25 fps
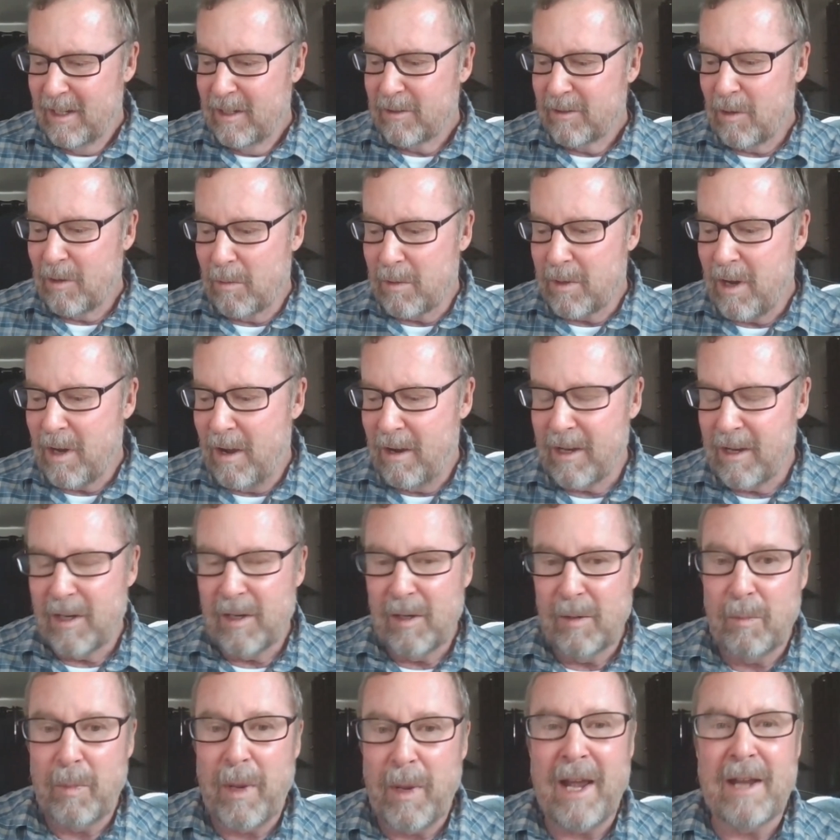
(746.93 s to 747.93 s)
So we're talking
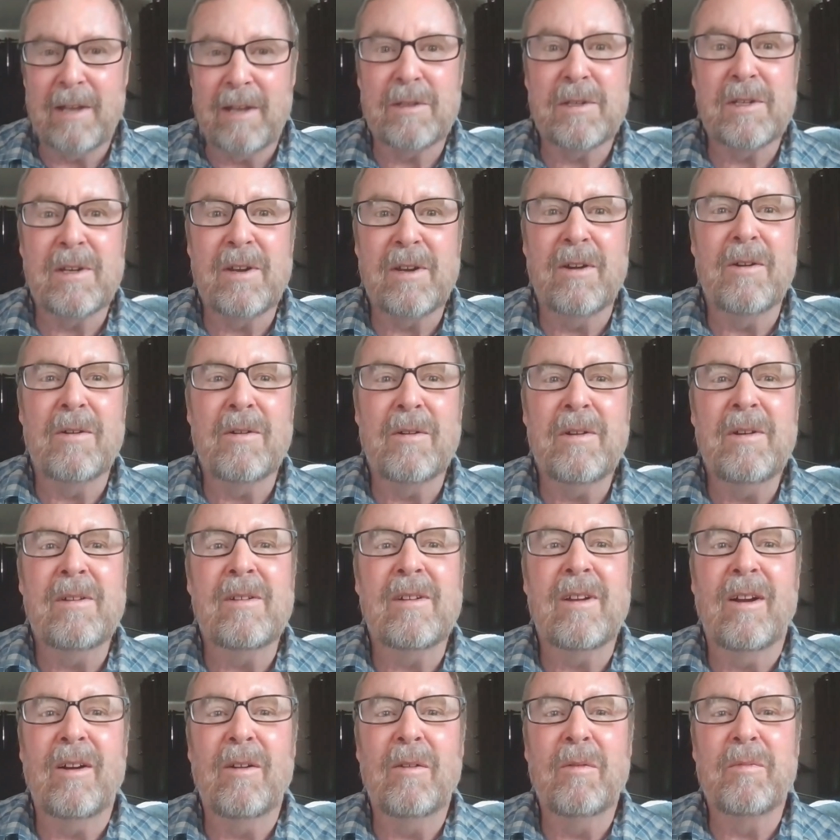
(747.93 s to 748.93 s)
to Pat Stone.
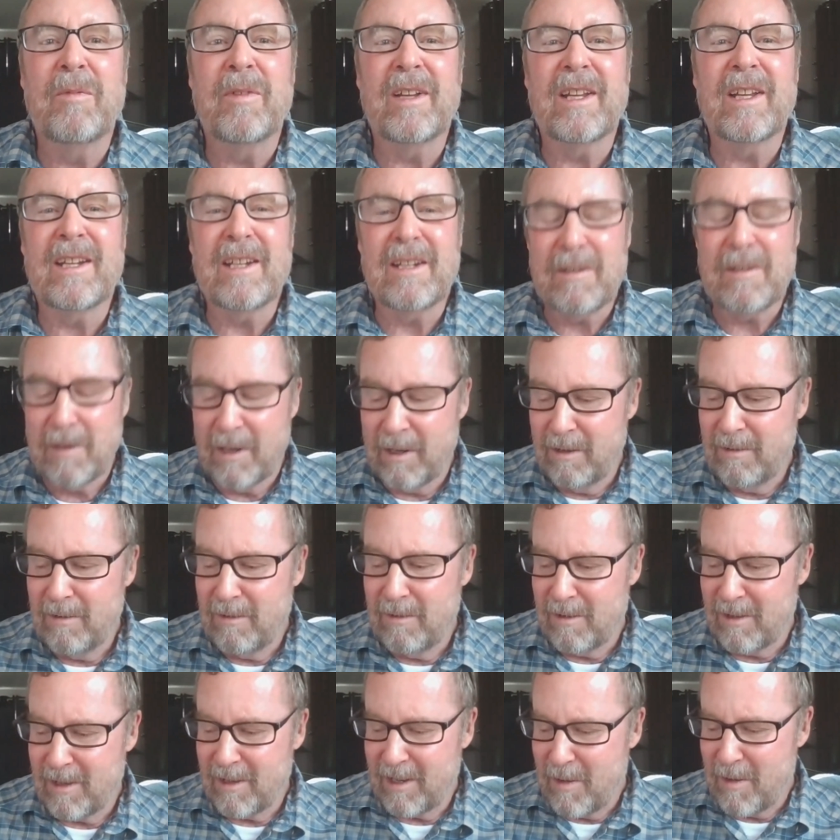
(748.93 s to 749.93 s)
Hopefully
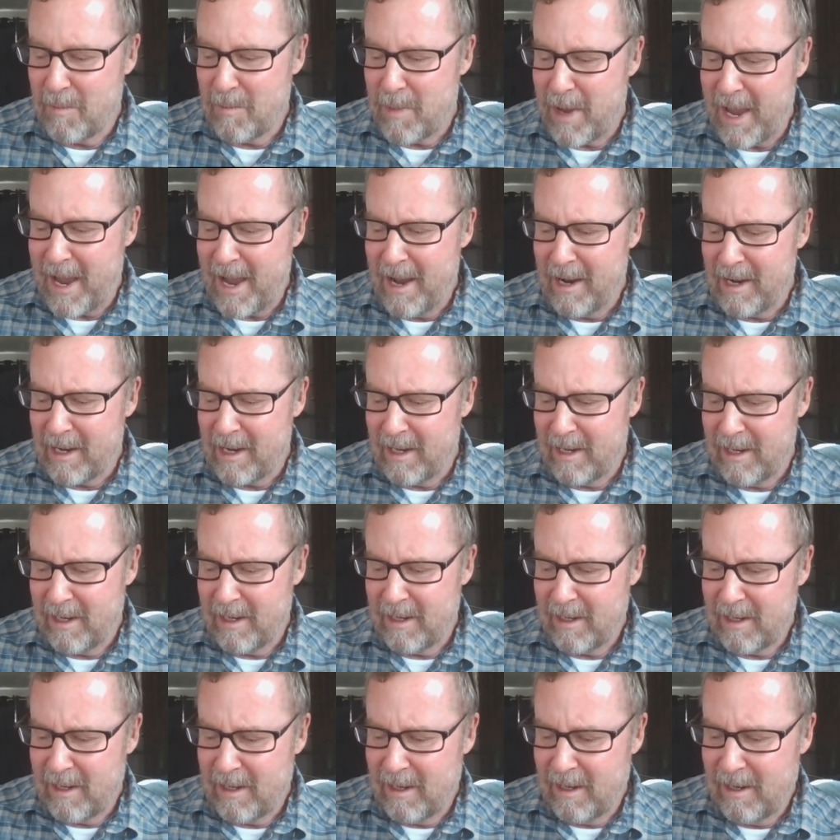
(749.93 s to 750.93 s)
he'll come back.
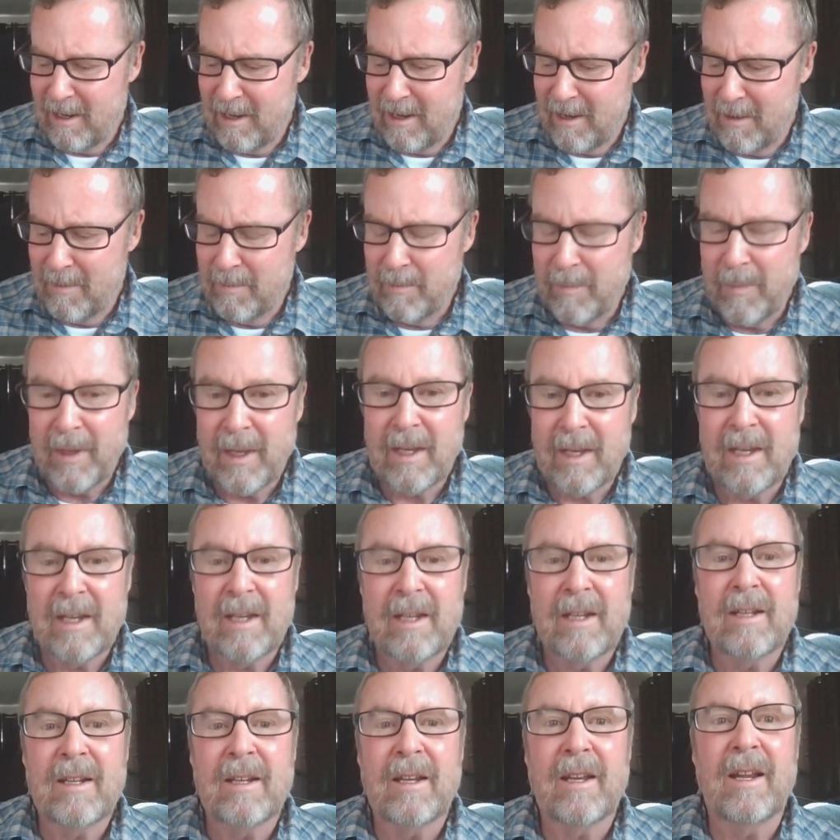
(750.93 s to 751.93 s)

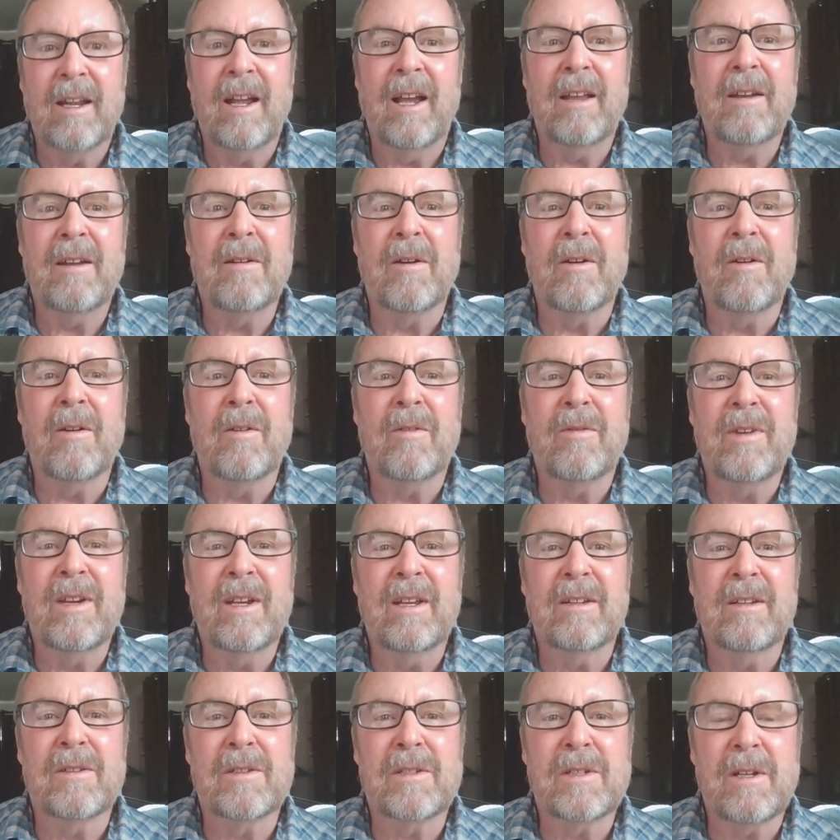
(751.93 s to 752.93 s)
I don't know if he
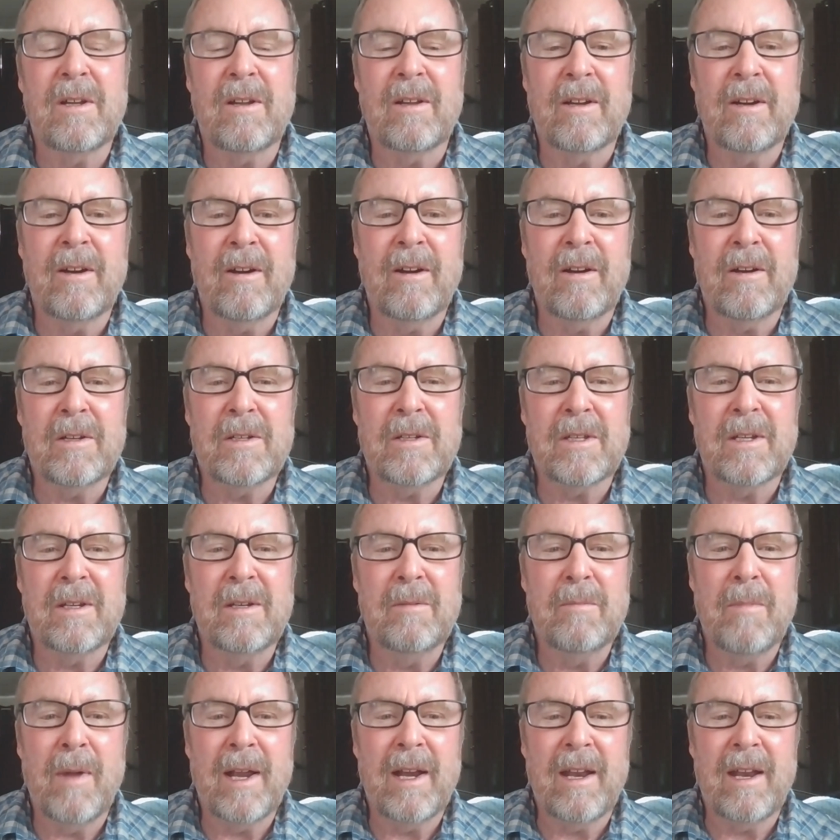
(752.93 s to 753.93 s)
can still hear us. He
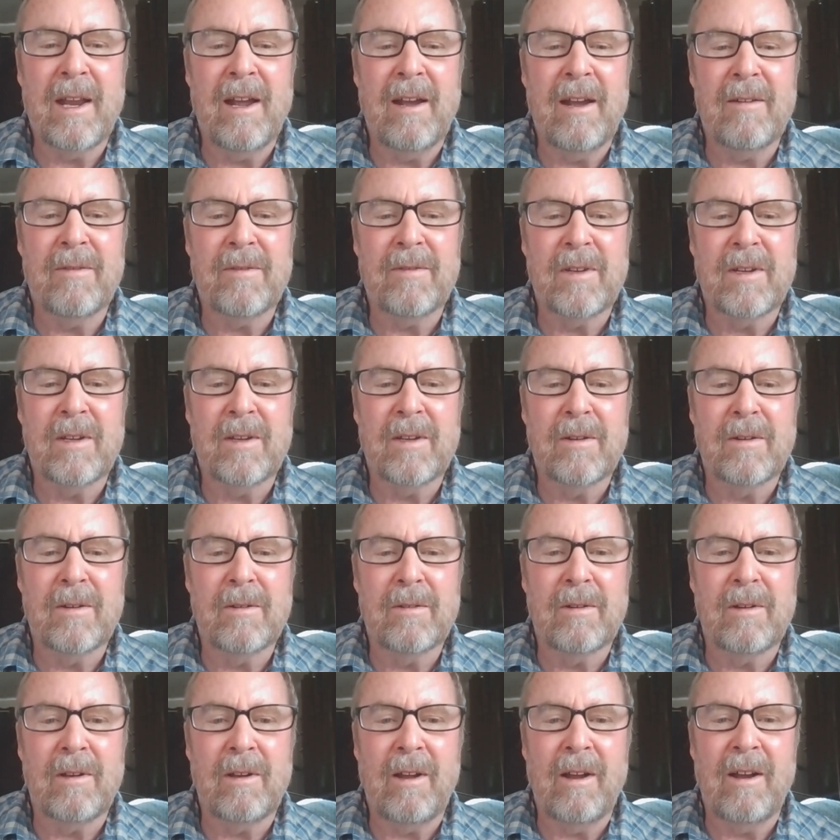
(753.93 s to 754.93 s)
might have
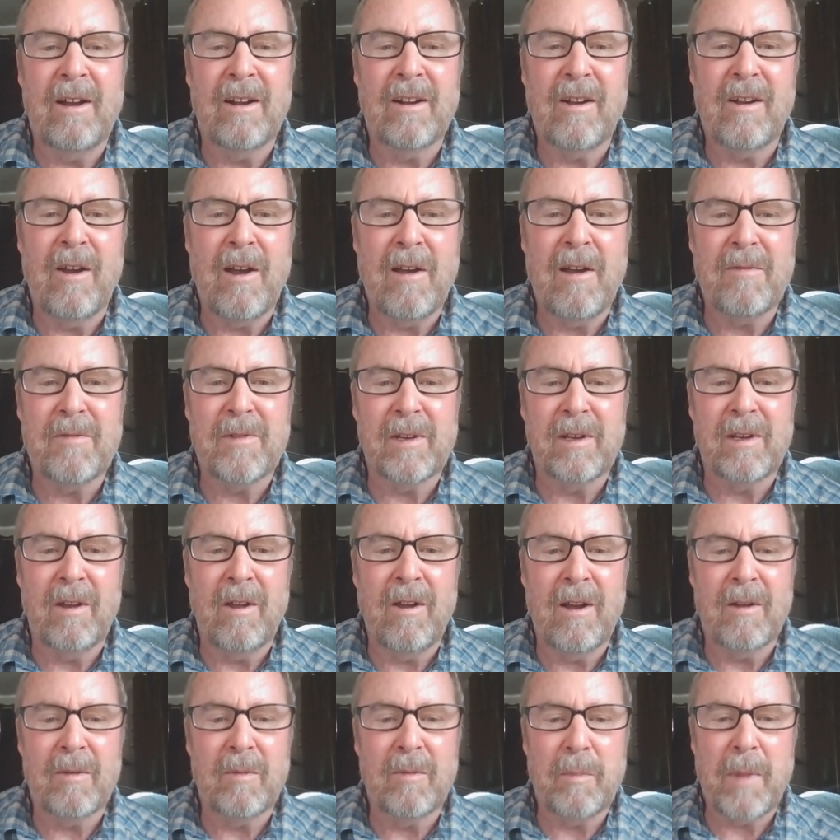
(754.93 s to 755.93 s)
to log off and
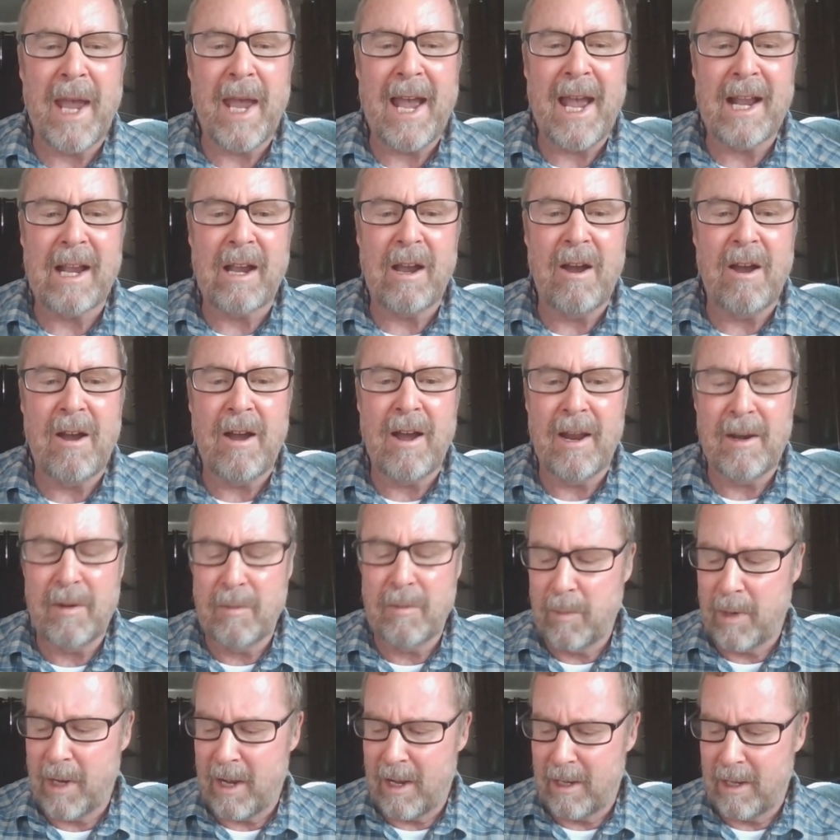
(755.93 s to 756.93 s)
log back
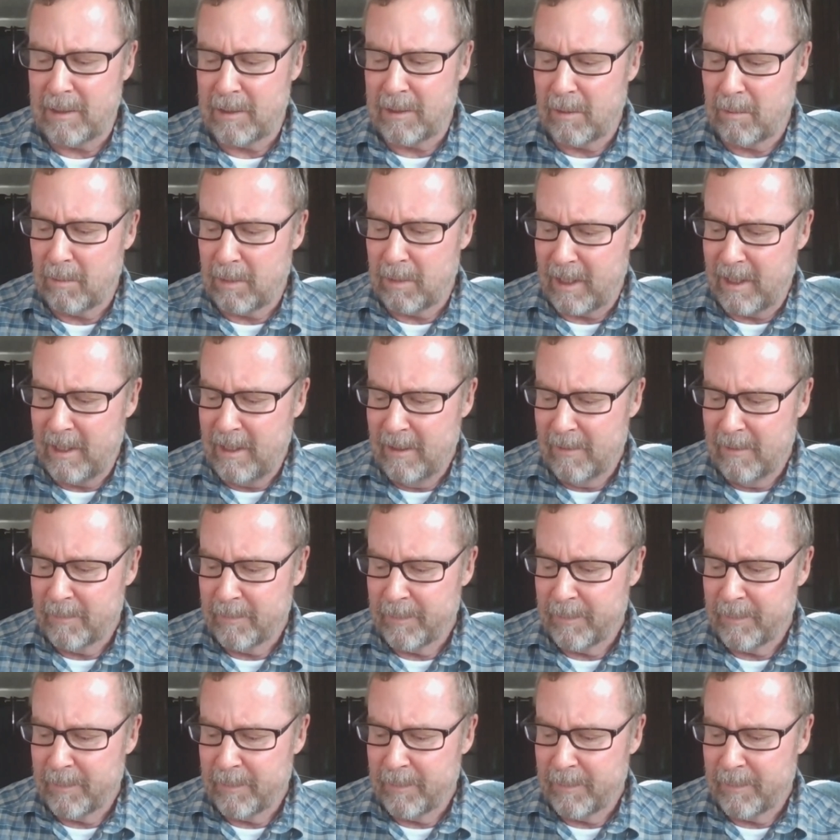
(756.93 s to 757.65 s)
on, possibly.